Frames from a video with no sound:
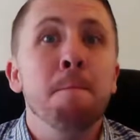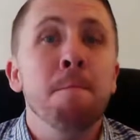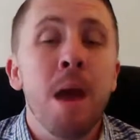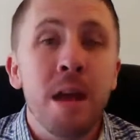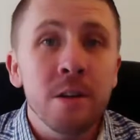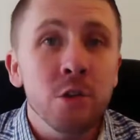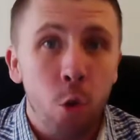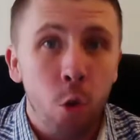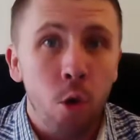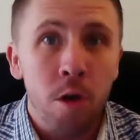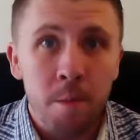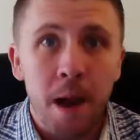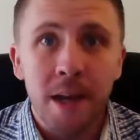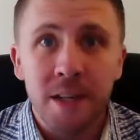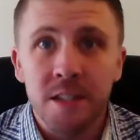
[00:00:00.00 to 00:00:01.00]

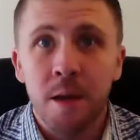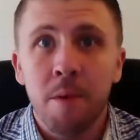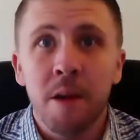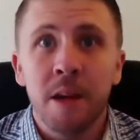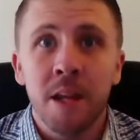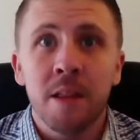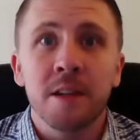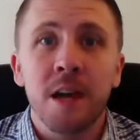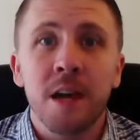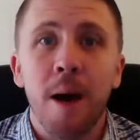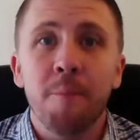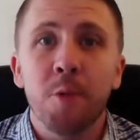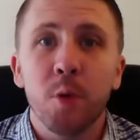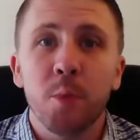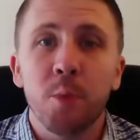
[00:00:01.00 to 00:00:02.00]
mentored by somebody in the
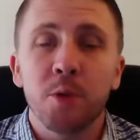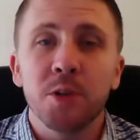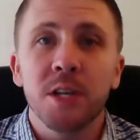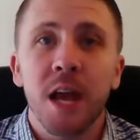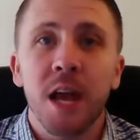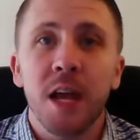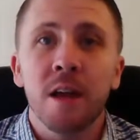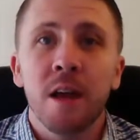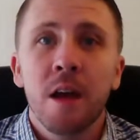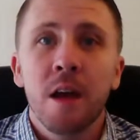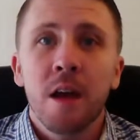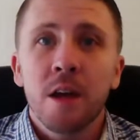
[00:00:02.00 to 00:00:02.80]
top 3%,